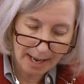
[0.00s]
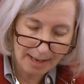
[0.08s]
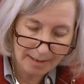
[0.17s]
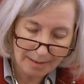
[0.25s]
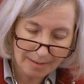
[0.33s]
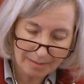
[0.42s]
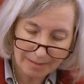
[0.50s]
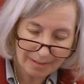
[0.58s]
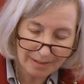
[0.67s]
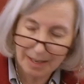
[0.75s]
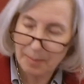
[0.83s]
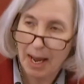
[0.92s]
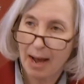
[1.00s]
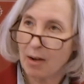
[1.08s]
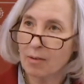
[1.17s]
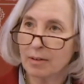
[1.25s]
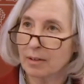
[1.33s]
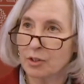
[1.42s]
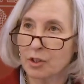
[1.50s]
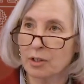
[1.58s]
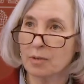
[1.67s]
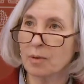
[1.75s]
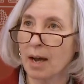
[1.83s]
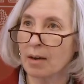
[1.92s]
then somehow you
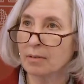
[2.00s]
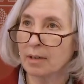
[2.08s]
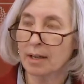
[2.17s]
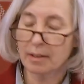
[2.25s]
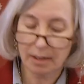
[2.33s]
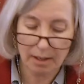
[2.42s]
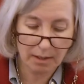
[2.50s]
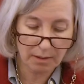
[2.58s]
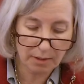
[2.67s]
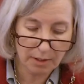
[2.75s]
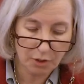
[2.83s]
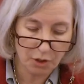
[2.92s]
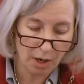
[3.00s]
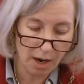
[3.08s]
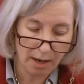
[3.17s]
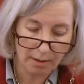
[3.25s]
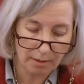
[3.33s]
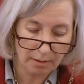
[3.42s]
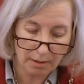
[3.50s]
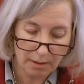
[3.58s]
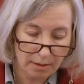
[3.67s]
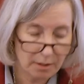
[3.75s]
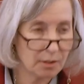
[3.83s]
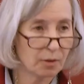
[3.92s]
turn around and there is John
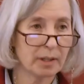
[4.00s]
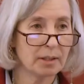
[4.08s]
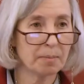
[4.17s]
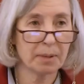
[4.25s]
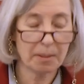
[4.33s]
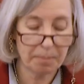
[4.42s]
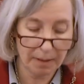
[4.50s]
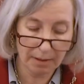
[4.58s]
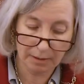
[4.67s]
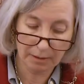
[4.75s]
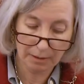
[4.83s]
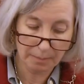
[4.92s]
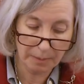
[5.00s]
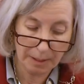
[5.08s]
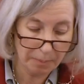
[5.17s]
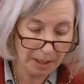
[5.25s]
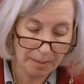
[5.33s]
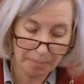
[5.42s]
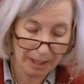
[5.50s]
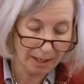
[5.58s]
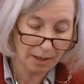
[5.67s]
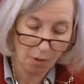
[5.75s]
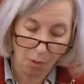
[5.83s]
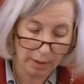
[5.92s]
doing the
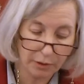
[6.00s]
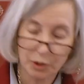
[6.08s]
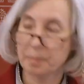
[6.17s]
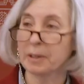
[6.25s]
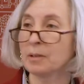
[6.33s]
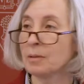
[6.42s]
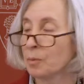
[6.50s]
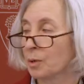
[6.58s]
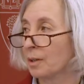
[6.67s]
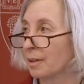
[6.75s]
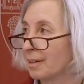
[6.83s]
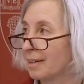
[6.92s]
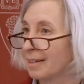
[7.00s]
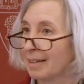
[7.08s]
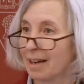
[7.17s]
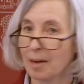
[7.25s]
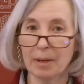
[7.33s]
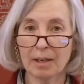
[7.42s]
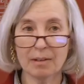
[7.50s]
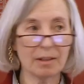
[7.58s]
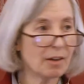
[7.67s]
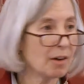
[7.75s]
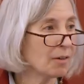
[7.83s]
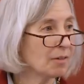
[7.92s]
BP oil spill work. I mean,
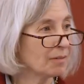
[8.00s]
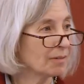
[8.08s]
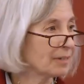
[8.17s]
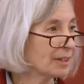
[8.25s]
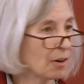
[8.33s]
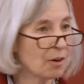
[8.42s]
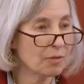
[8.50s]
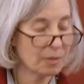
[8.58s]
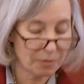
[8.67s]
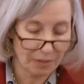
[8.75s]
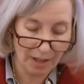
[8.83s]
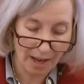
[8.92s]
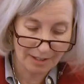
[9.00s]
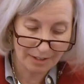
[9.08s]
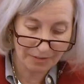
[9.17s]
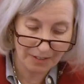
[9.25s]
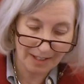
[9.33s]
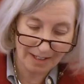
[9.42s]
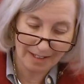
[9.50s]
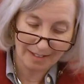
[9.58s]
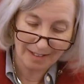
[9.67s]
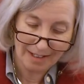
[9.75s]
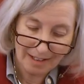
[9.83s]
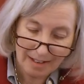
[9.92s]
you know, we go from philosophy
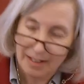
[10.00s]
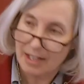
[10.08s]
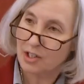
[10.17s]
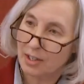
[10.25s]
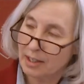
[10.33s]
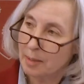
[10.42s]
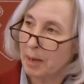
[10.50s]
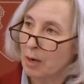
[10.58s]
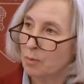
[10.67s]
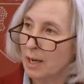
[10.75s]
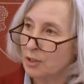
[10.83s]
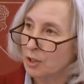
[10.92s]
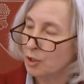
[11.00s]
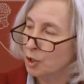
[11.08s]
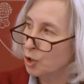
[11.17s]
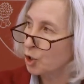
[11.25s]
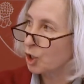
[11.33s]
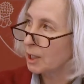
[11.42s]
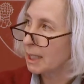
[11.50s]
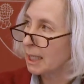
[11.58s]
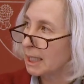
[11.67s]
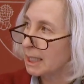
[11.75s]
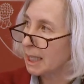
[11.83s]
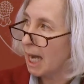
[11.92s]
and let's think about restitution
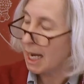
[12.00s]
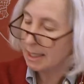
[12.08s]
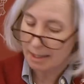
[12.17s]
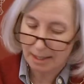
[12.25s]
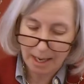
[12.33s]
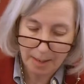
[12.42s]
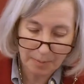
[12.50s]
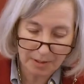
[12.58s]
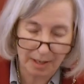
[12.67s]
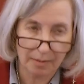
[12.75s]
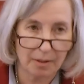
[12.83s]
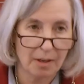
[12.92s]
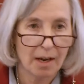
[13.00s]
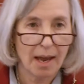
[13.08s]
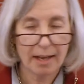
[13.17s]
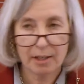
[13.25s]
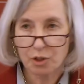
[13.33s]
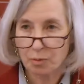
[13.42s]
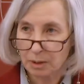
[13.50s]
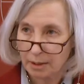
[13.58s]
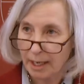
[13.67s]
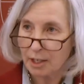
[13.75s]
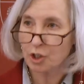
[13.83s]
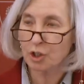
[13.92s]
and its concepts and, and its
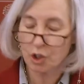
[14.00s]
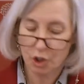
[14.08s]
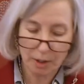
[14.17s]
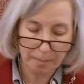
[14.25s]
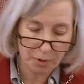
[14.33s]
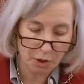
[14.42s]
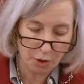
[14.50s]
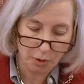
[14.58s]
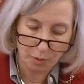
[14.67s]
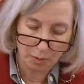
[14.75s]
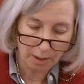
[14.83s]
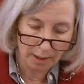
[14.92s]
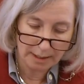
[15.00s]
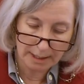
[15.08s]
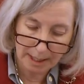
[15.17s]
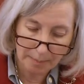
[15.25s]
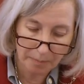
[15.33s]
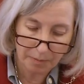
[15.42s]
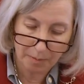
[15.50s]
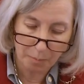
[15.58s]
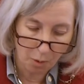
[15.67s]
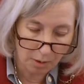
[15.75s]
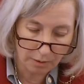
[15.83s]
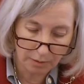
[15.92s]
relationship to uh, deep
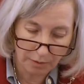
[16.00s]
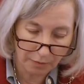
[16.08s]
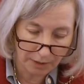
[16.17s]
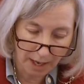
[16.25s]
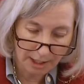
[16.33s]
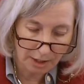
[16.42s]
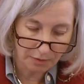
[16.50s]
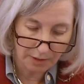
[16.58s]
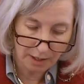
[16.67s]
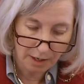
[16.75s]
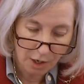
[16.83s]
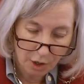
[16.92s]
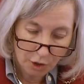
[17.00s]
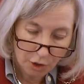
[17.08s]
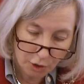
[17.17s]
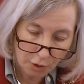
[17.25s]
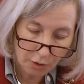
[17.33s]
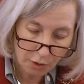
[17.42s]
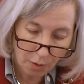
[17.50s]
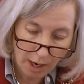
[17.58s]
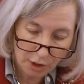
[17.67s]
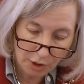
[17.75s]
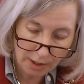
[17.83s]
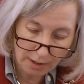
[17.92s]
moral philosophy to the
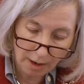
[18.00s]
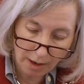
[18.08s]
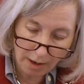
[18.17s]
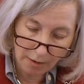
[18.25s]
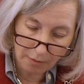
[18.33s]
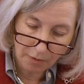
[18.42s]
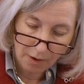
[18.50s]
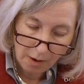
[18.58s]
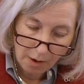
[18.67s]
question of